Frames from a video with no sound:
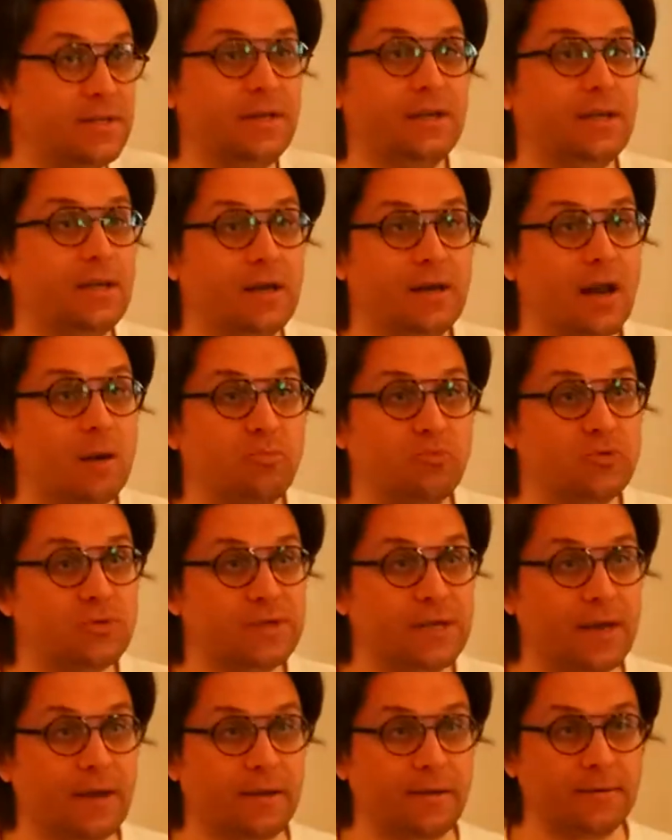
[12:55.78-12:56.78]
If you are
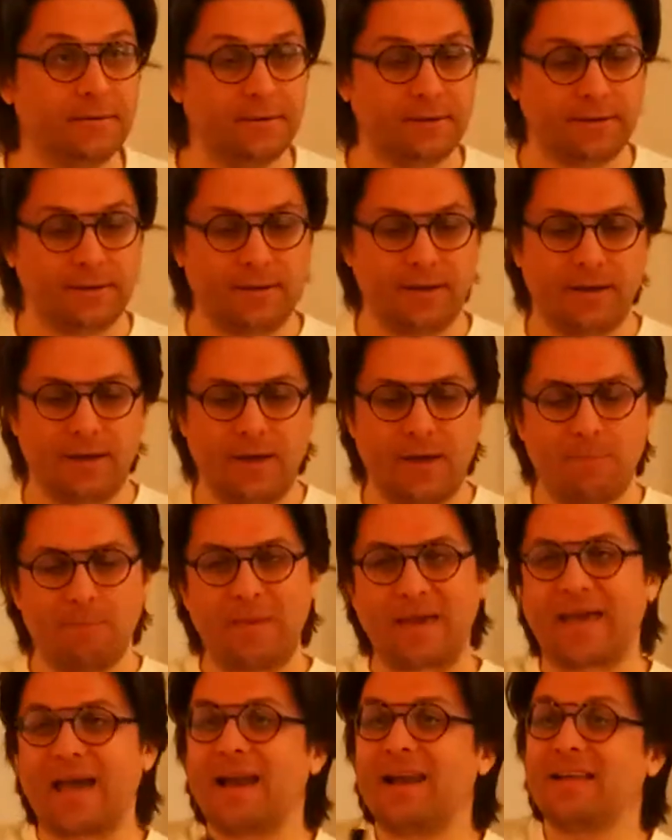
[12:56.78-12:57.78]
dust
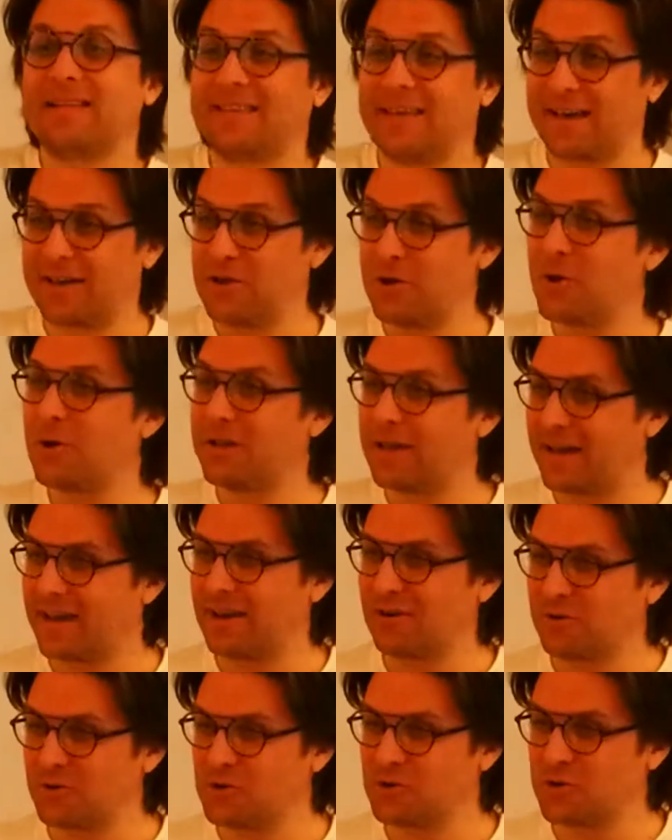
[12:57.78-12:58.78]
with a physical
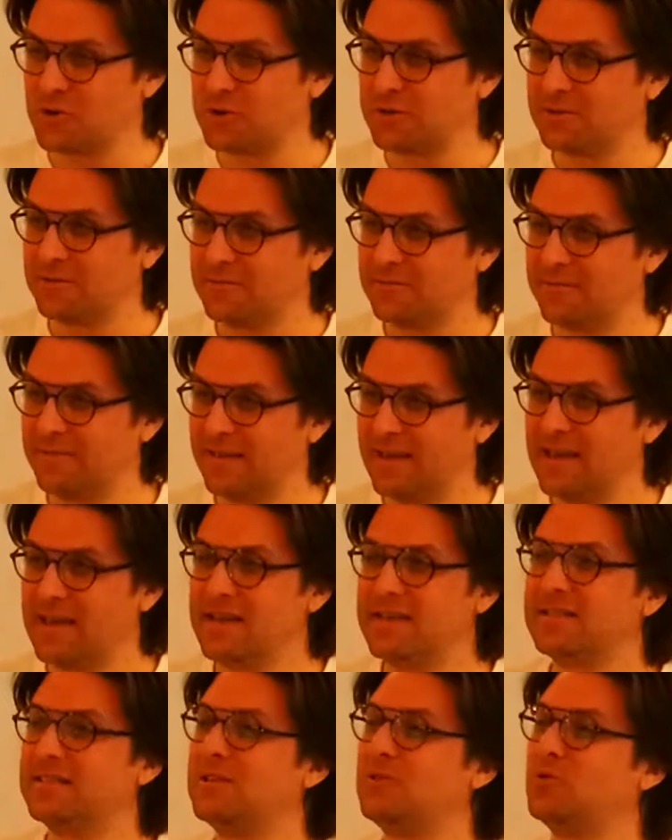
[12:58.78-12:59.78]
body, okay, we
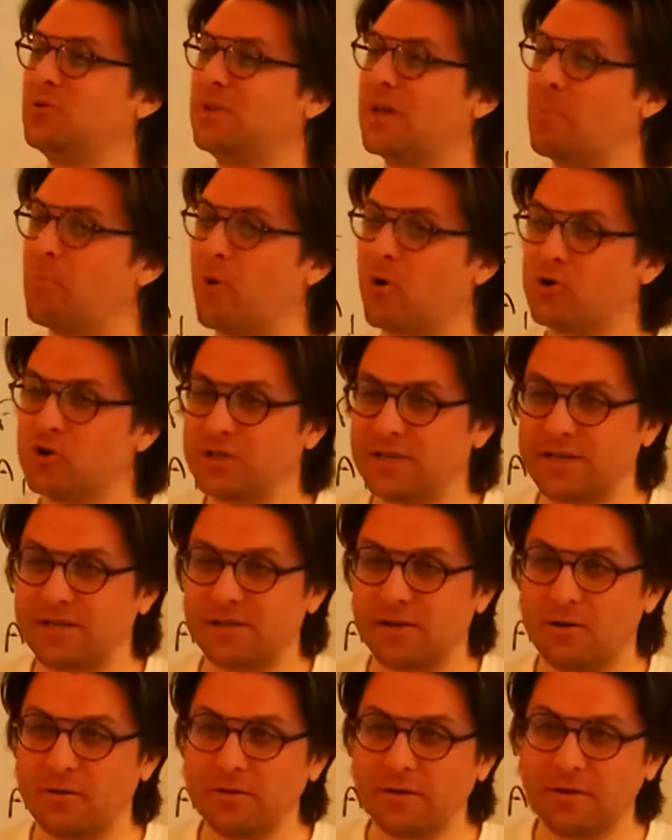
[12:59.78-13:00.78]
have a physical body that
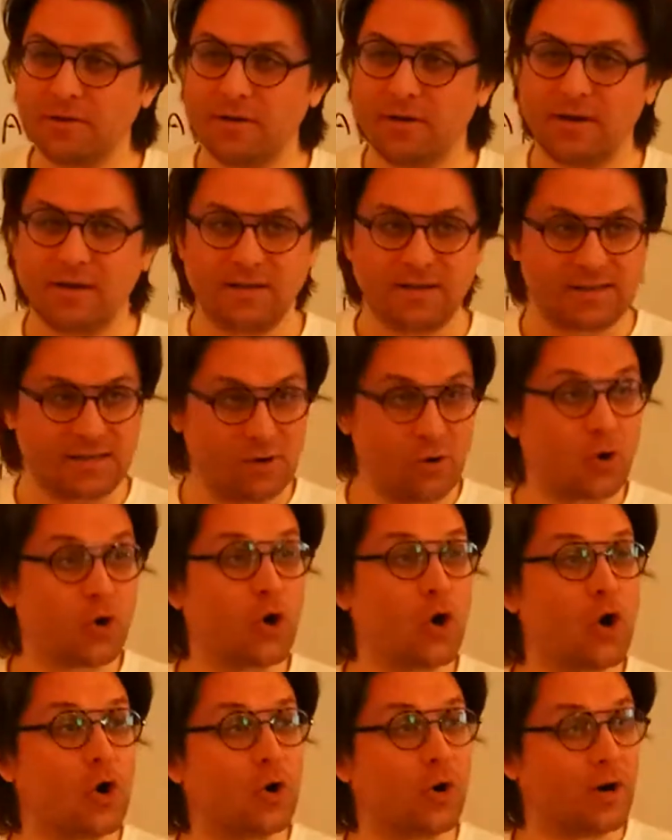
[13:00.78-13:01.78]
is dust, but that
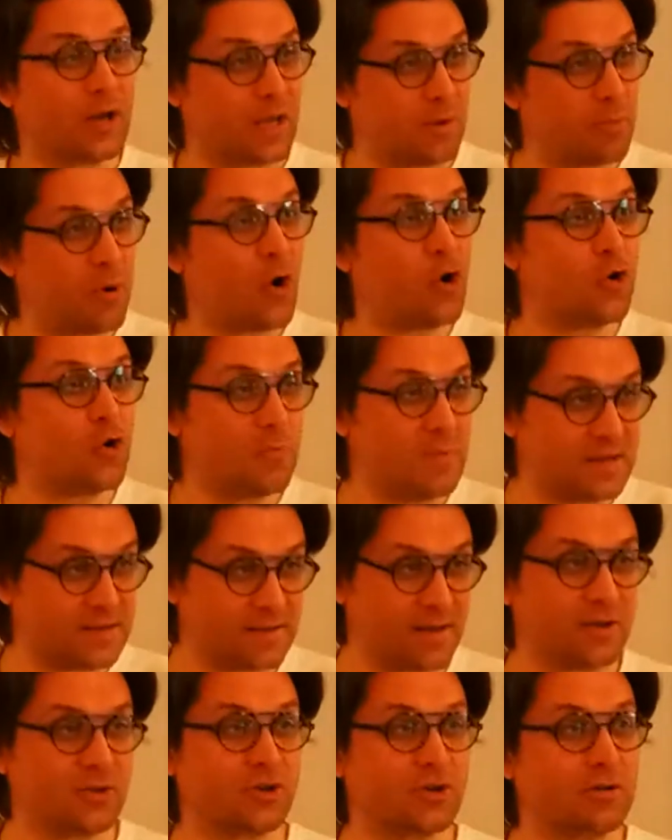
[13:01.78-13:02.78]
inside there is
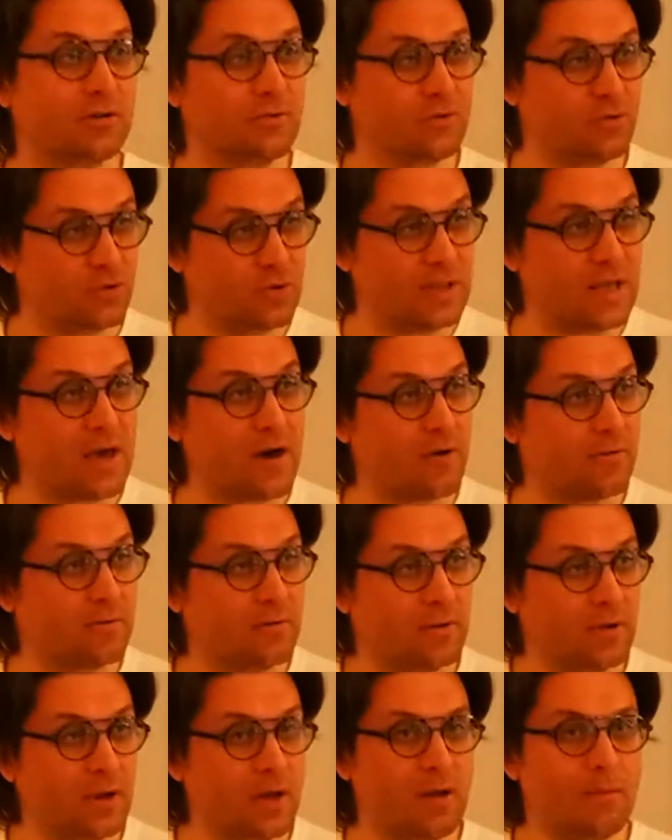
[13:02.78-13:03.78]
something. If you approach
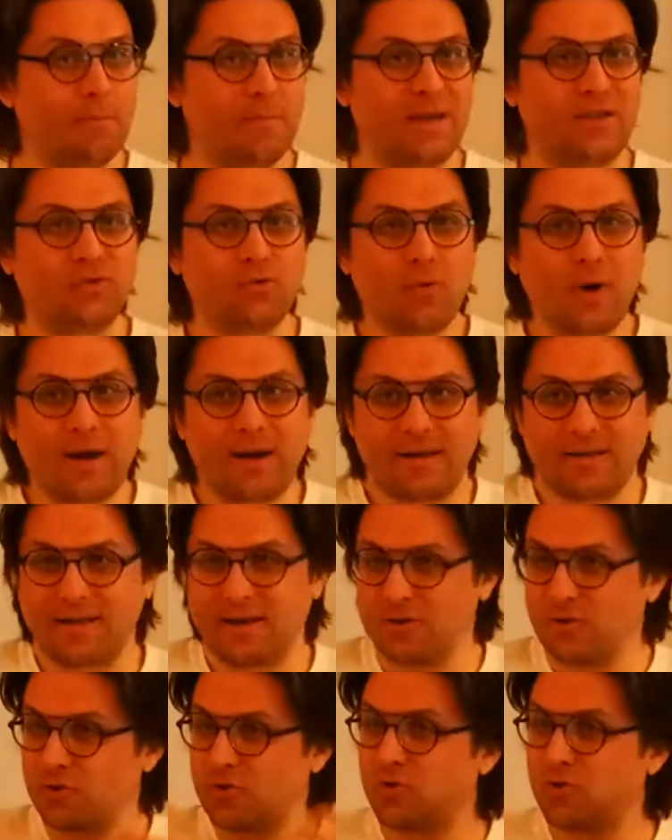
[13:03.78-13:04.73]
the ashes,